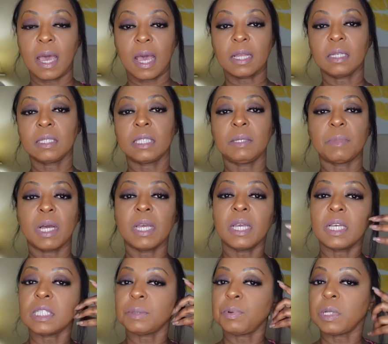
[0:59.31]
As you can see, my
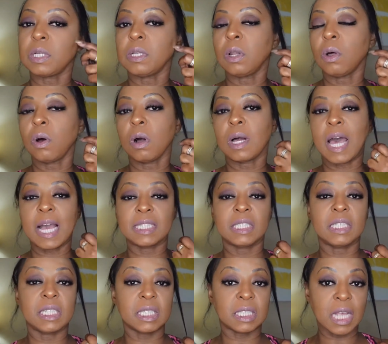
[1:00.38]
hair is pretty long.
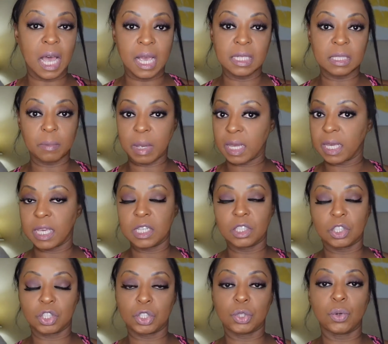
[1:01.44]
Actually, the size of my hair is
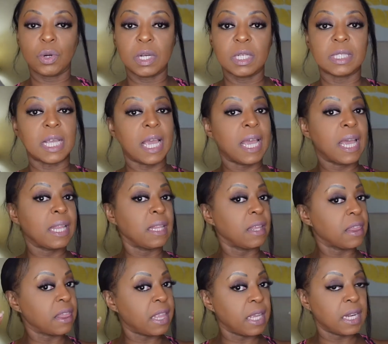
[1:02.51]
the shortest and the
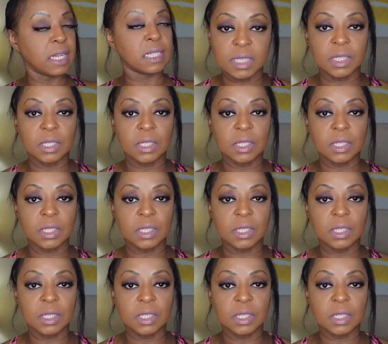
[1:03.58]
thinnest. That's